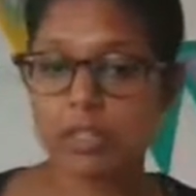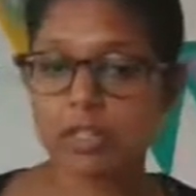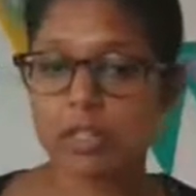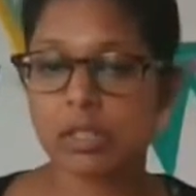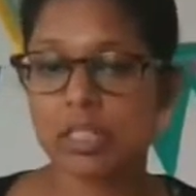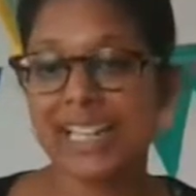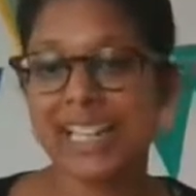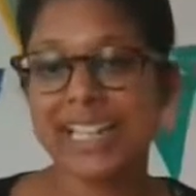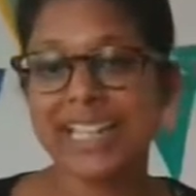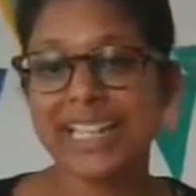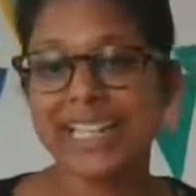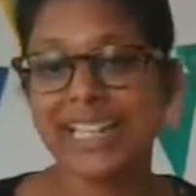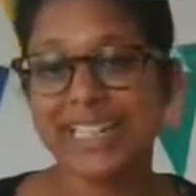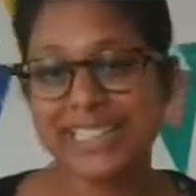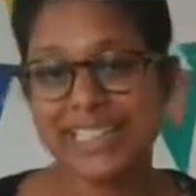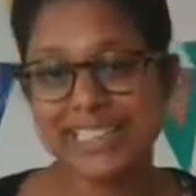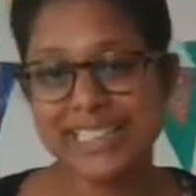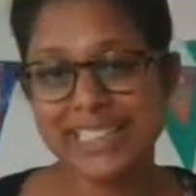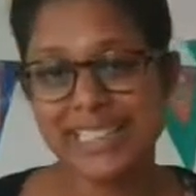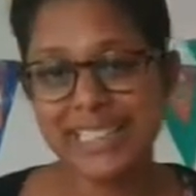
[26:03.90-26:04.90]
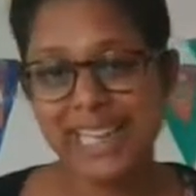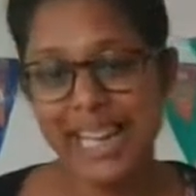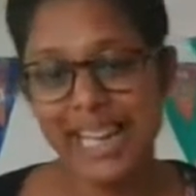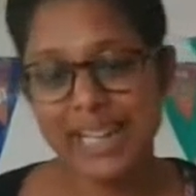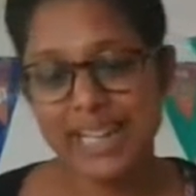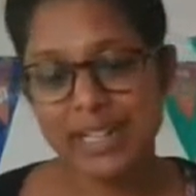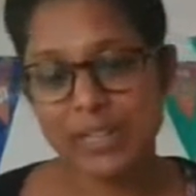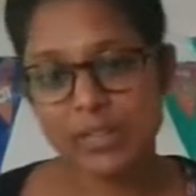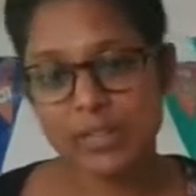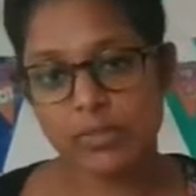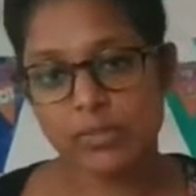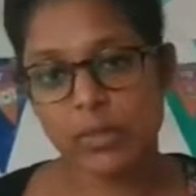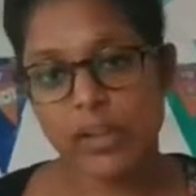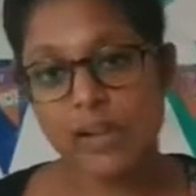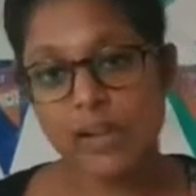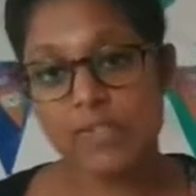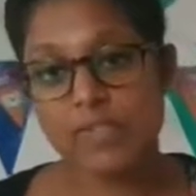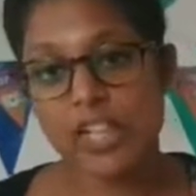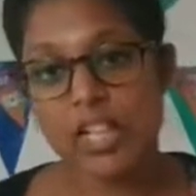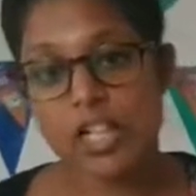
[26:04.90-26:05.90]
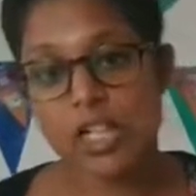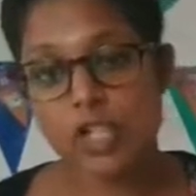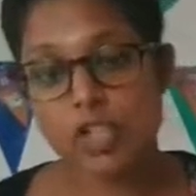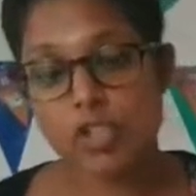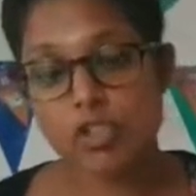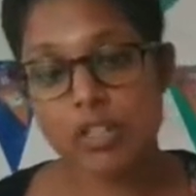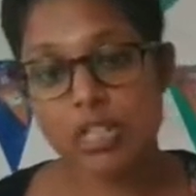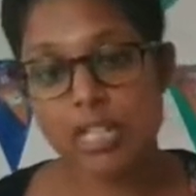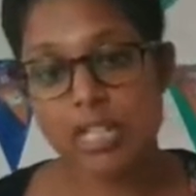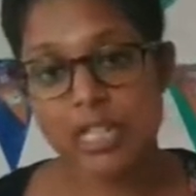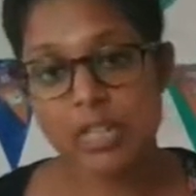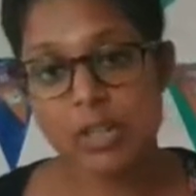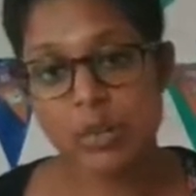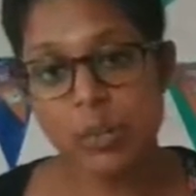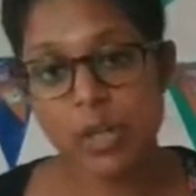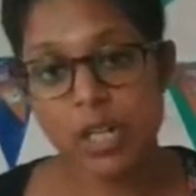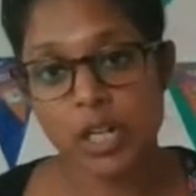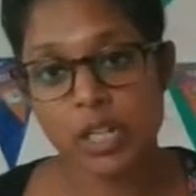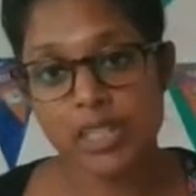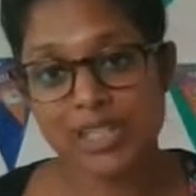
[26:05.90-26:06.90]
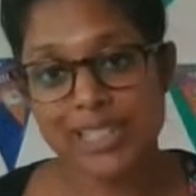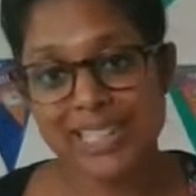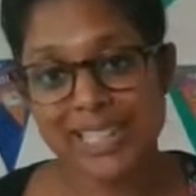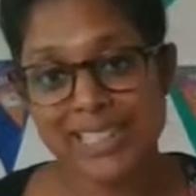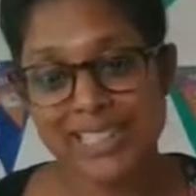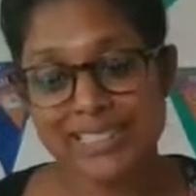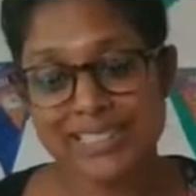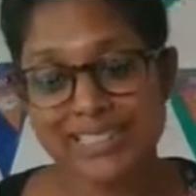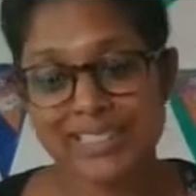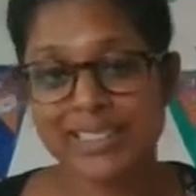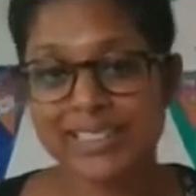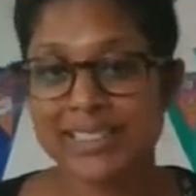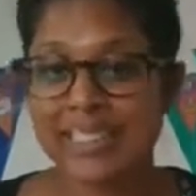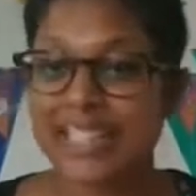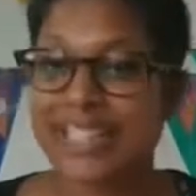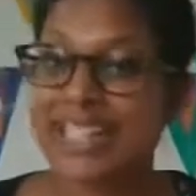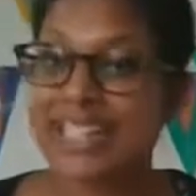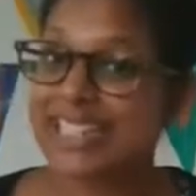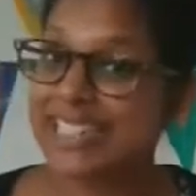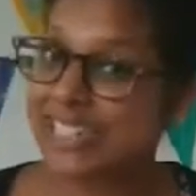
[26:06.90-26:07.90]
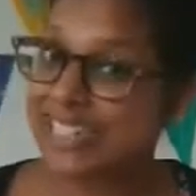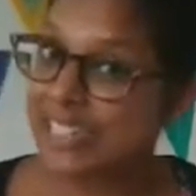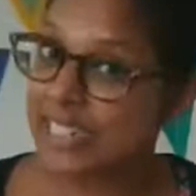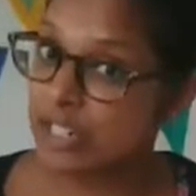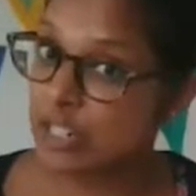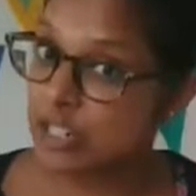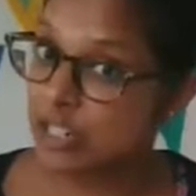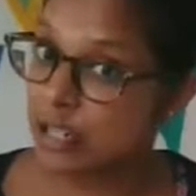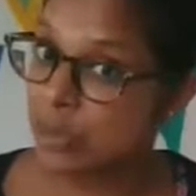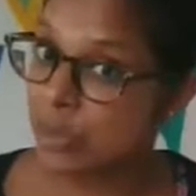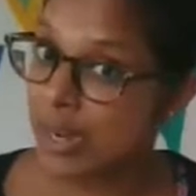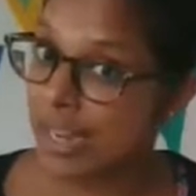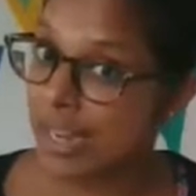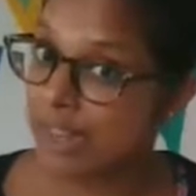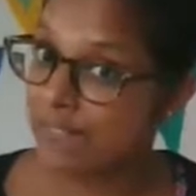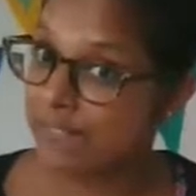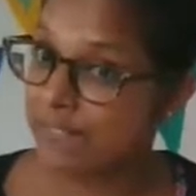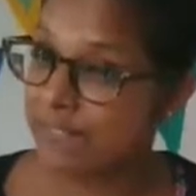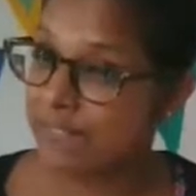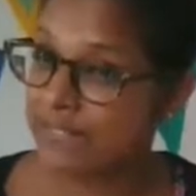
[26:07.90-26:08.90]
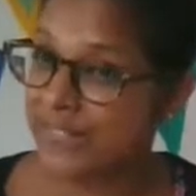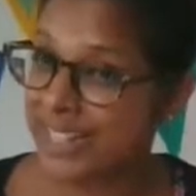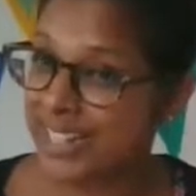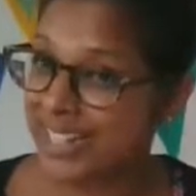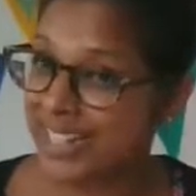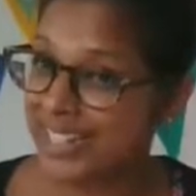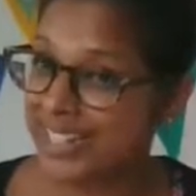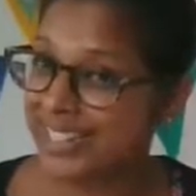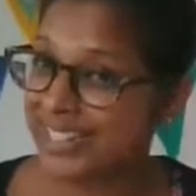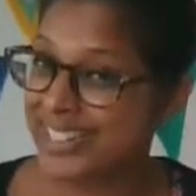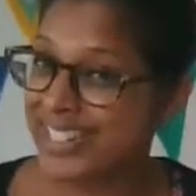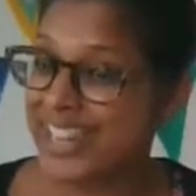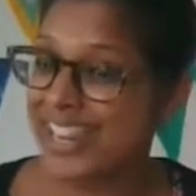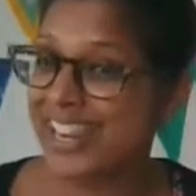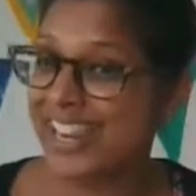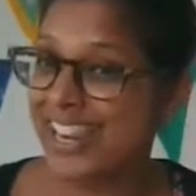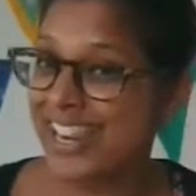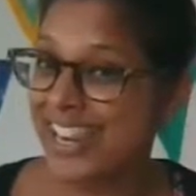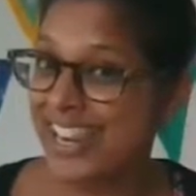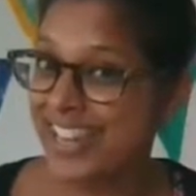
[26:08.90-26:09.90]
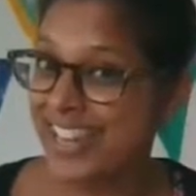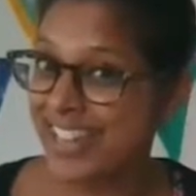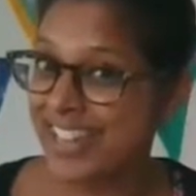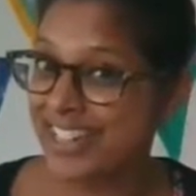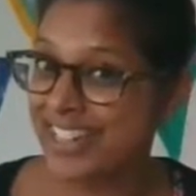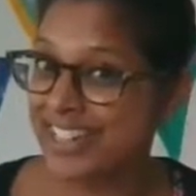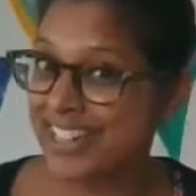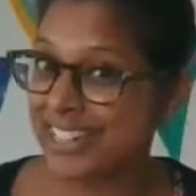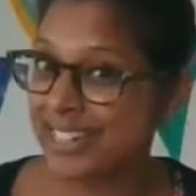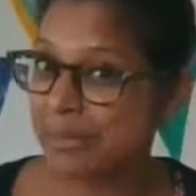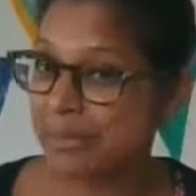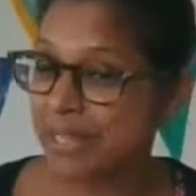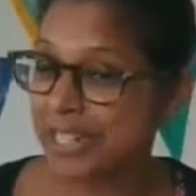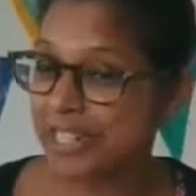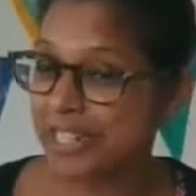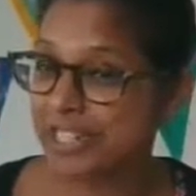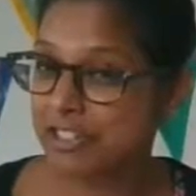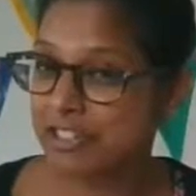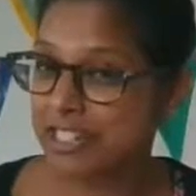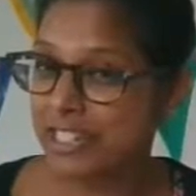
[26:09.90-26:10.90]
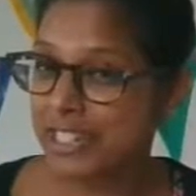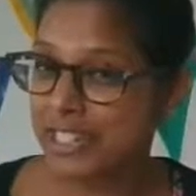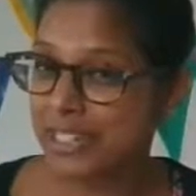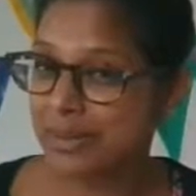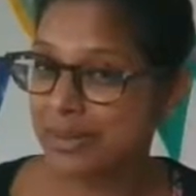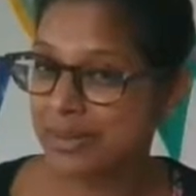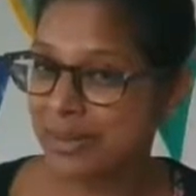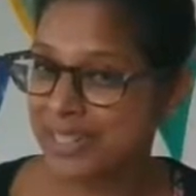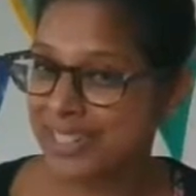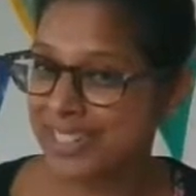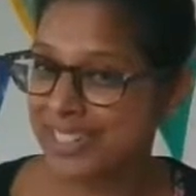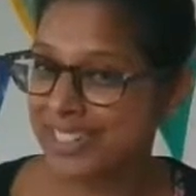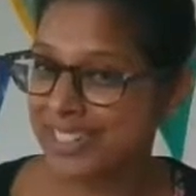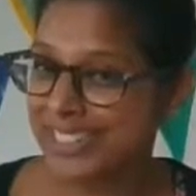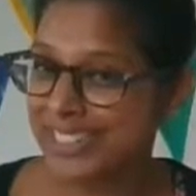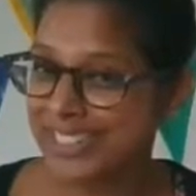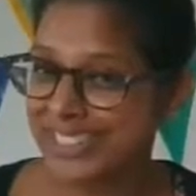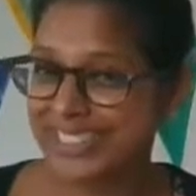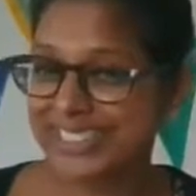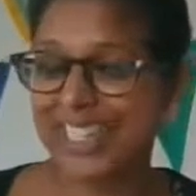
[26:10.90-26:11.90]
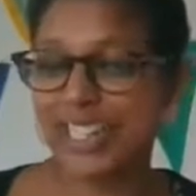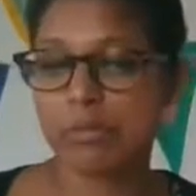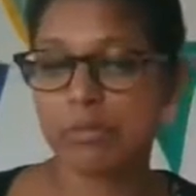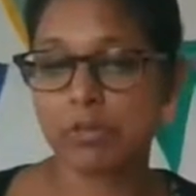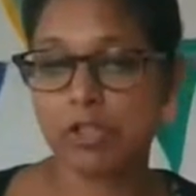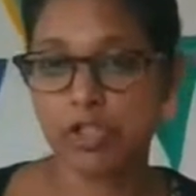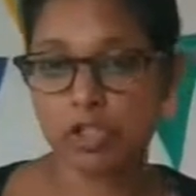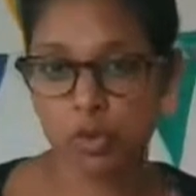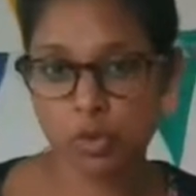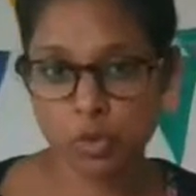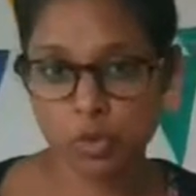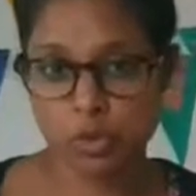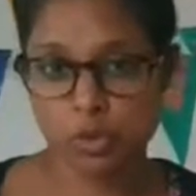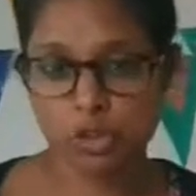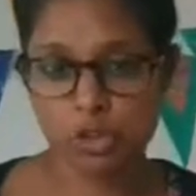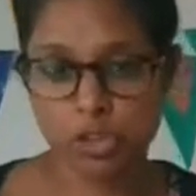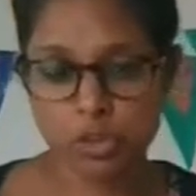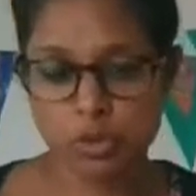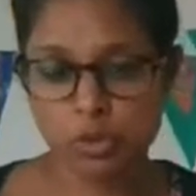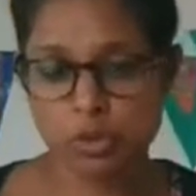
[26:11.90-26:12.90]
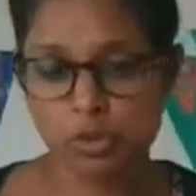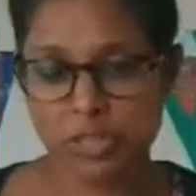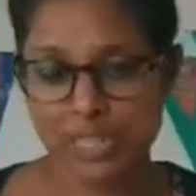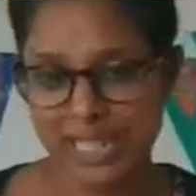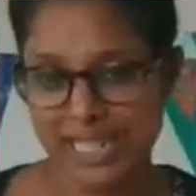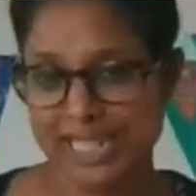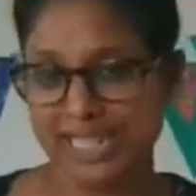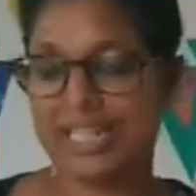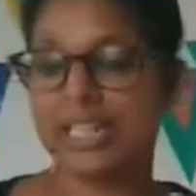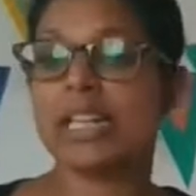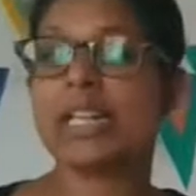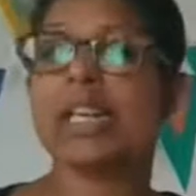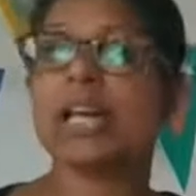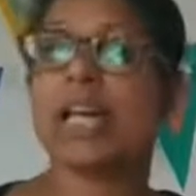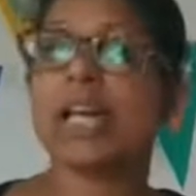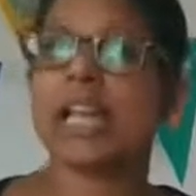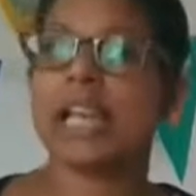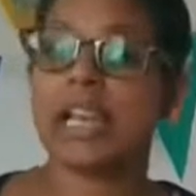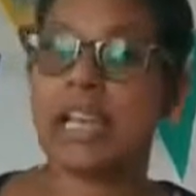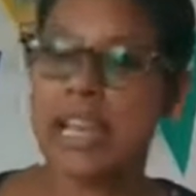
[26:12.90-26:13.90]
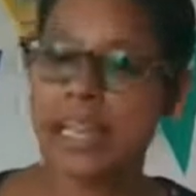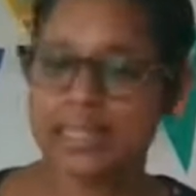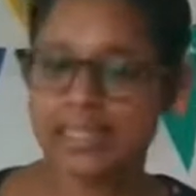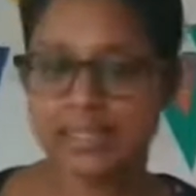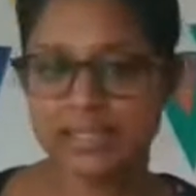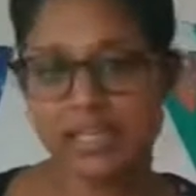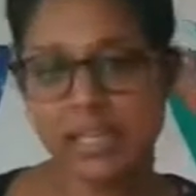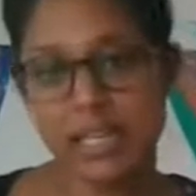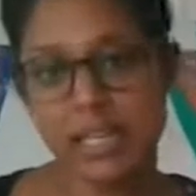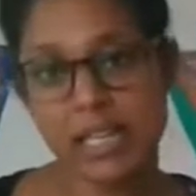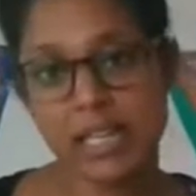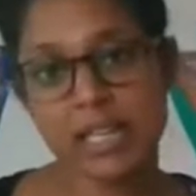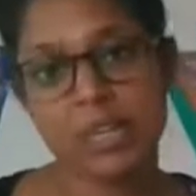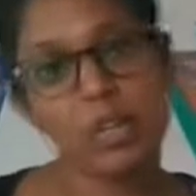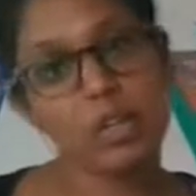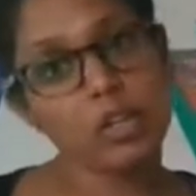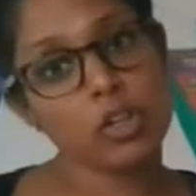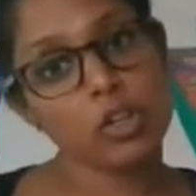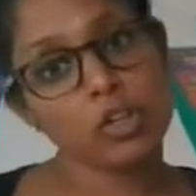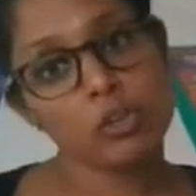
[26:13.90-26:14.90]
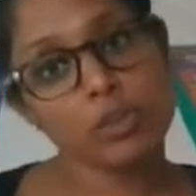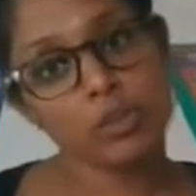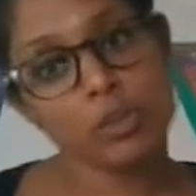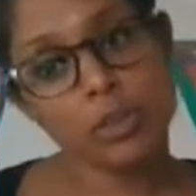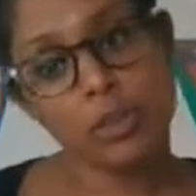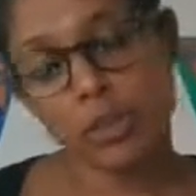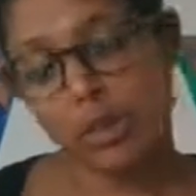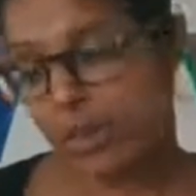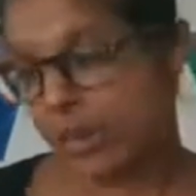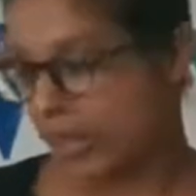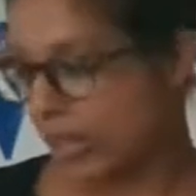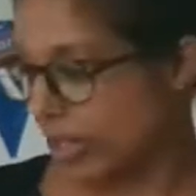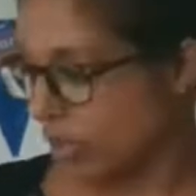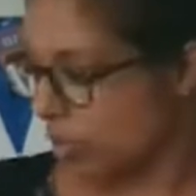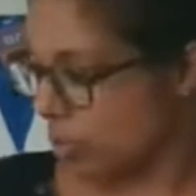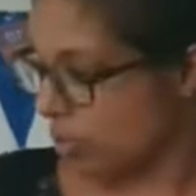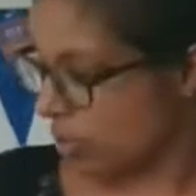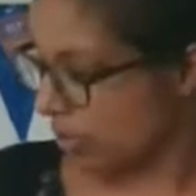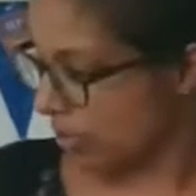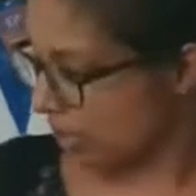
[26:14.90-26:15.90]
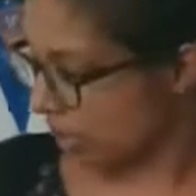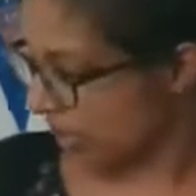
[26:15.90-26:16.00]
it is the end of our first tricky word lesson. Did you have fun learning about tricky words? I'm sure you did. Let's say goodbye to my little